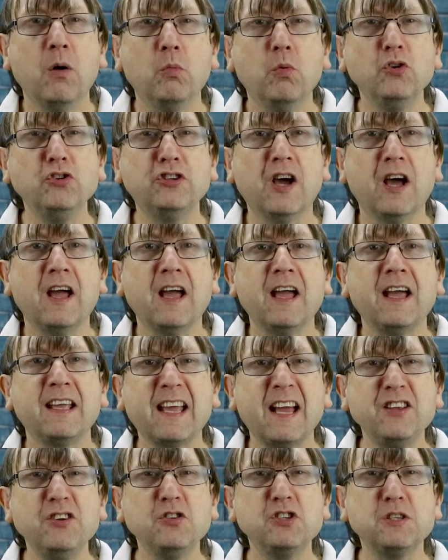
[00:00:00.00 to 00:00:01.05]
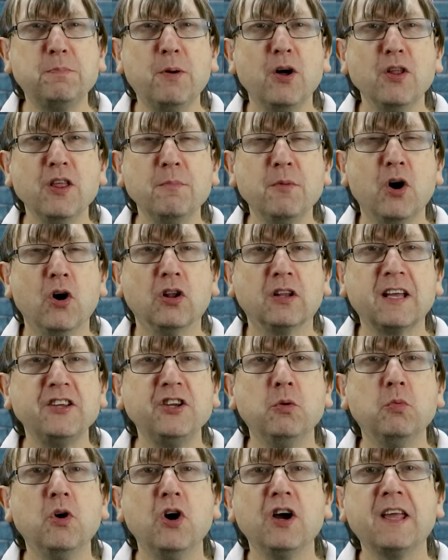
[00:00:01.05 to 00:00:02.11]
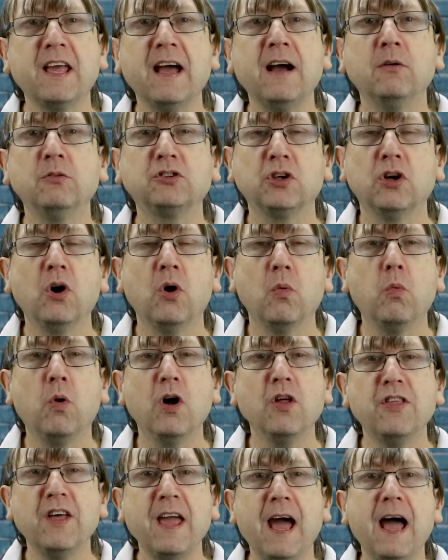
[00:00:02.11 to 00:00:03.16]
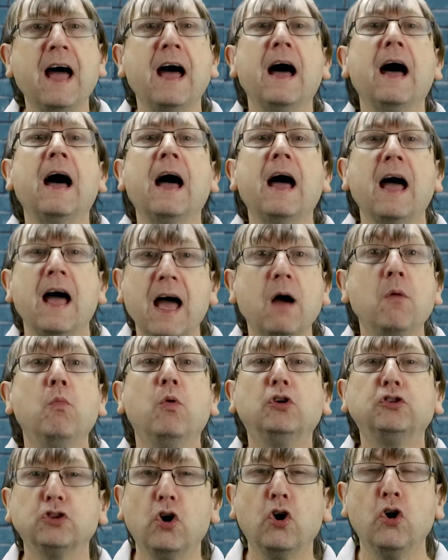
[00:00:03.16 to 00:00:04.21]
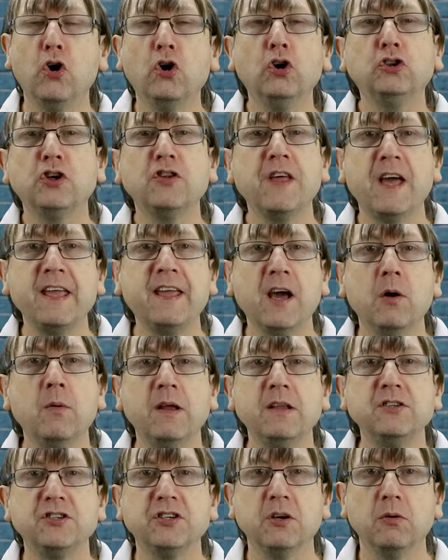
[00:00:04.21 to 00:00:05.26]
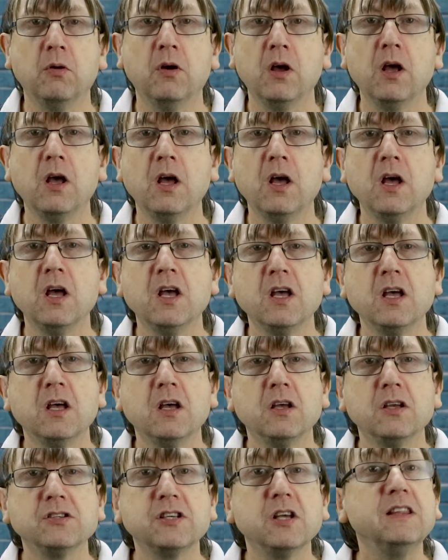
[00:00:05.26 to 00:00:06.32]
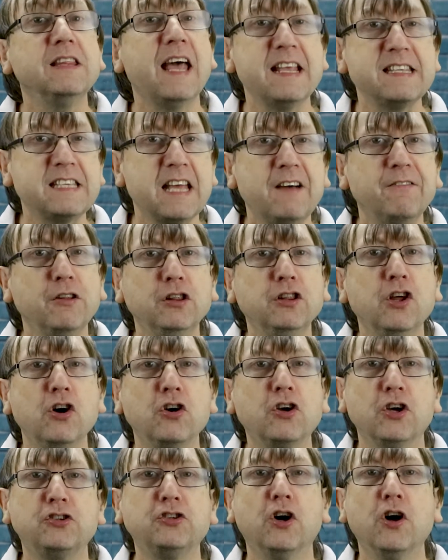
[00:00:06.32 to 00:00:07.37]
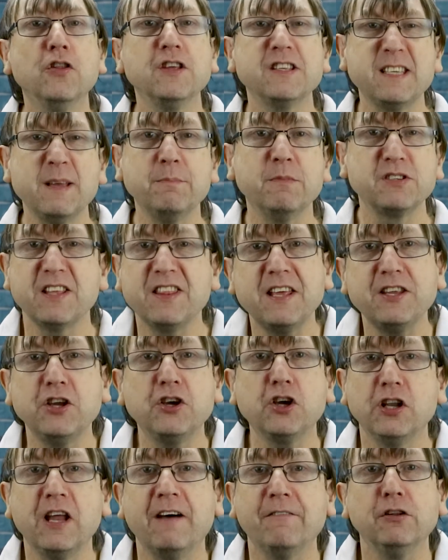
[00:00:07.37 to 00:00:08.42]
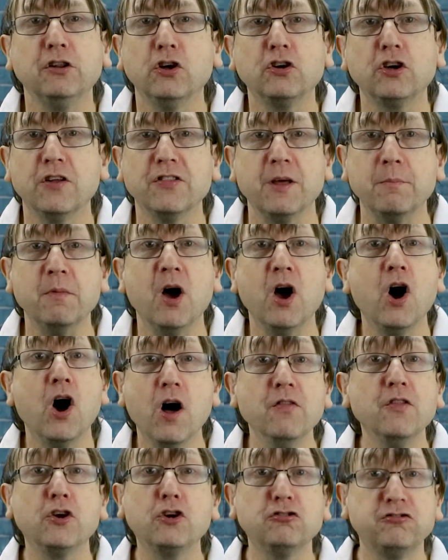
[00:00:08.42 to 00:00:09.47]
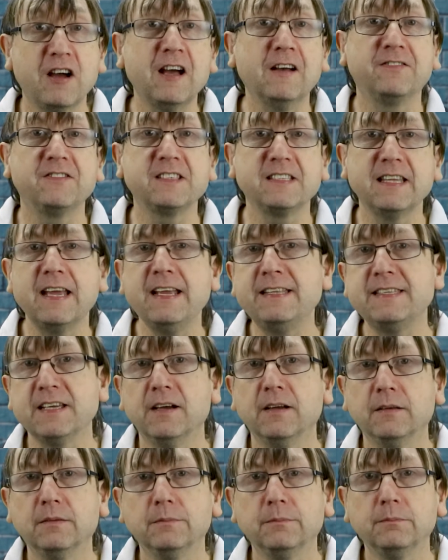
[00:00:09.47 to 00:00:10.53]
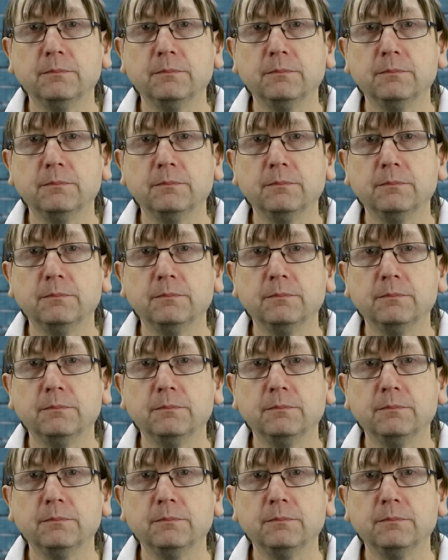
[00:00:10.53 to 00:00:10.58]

Wonder, can you spot them all? Can you work out what they are and what order they go into? So let's have a look at all the symbols, and then you can have a look at them on the crafts later.